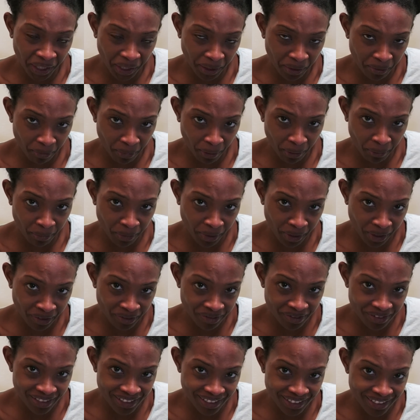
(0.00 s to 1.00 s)
Eating my
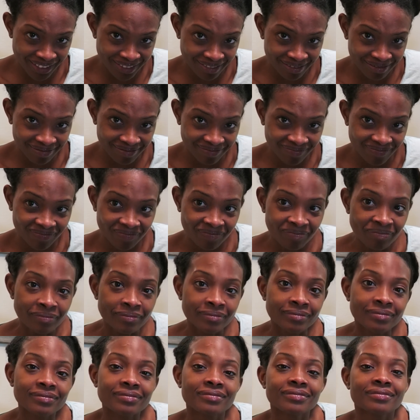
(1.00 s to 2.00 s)
breakfast. What
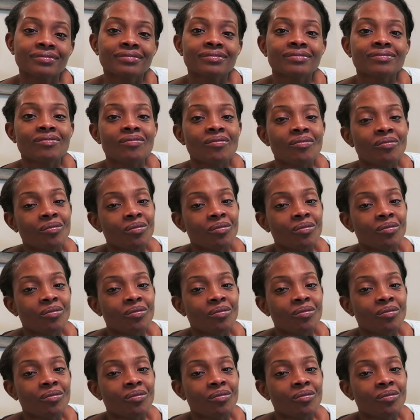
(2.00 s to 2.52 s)
breakfast you eating?